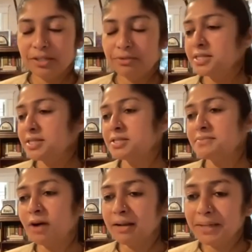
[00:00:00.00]
It was a
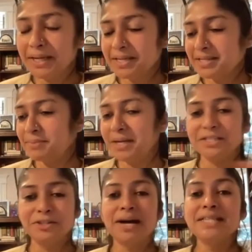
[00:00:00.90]
Lovely. Small place,
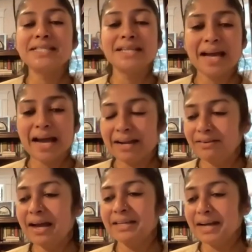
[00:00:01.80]
but you know,
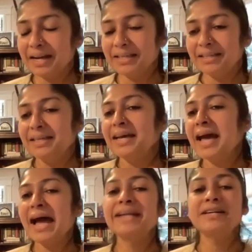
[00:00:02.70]
I
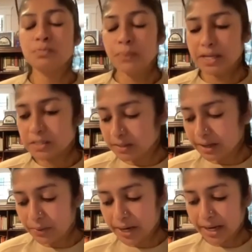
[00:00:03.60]
had a space
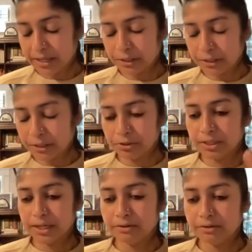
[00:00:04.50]
there where I could
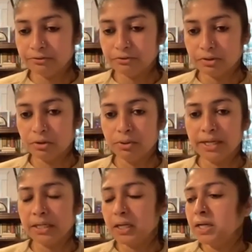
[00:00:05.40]
kind of go
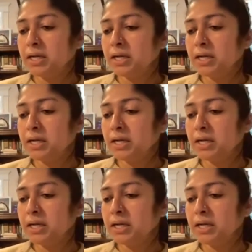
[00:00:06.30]
in.